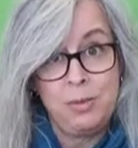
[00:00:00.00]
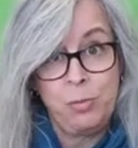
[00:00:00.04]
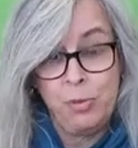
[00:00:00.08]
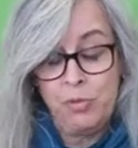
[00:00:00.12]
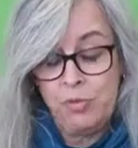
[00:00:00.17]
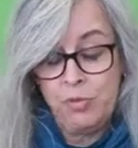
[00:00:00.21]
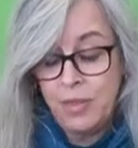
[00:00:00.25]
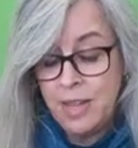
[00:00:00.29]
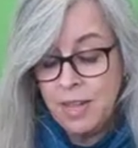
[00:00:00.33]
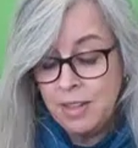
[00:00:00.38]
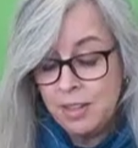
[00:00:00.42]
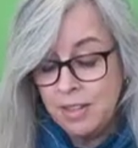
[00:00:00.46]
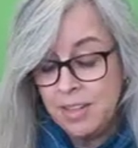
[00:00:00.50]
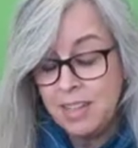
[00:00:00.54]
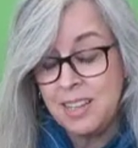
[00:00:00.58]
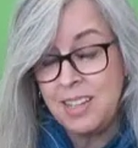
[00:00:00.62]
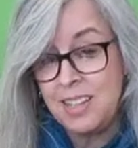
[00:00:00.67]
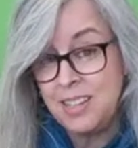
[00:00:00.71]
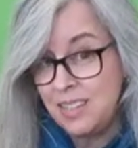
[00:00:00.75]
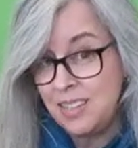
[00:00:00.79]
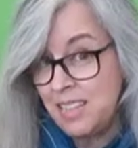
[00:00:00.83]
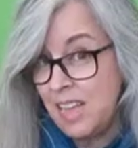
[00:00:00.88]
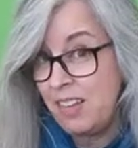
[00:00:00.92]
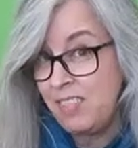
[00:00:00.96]
We found that
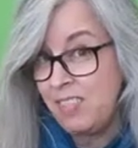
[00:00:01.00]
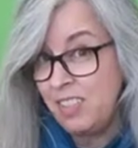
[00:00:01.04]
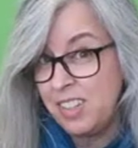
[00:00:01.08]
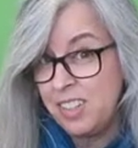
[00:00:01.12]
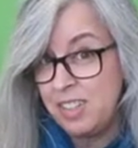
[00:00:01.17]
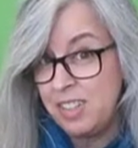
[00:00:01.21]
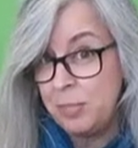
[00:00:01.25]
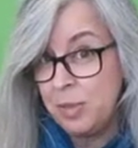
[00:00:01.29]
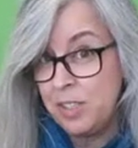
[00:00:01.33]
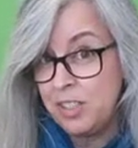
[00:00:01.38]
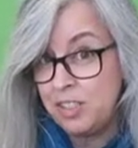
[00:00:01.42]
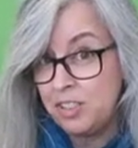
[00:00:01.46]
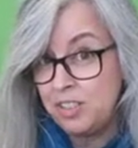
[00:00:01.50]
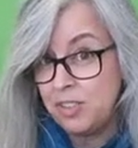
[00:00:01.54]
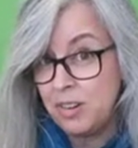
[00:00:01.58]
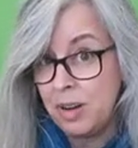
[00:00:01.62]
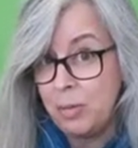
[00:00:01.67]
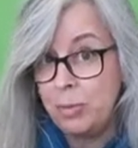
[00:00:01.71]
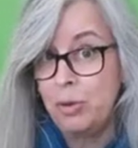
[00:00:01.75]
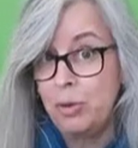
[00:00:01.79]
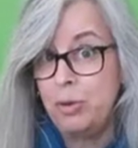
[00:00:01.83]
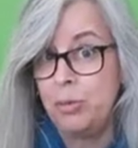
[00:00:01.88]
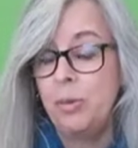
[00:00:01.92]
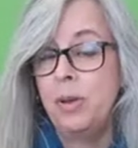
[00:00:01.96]
kids have a little bit of
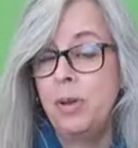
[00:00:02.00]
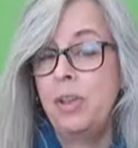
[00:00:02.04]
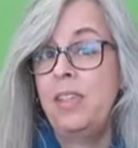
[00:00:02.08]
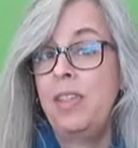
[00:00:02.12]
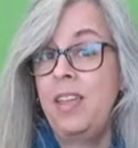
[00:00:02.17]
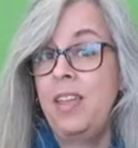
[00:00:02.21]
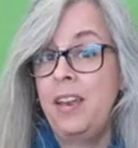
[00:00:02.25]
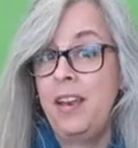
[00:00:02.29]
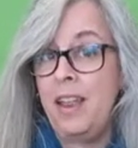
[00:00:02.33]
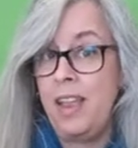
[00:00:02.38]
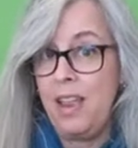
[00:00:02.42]
trouble with an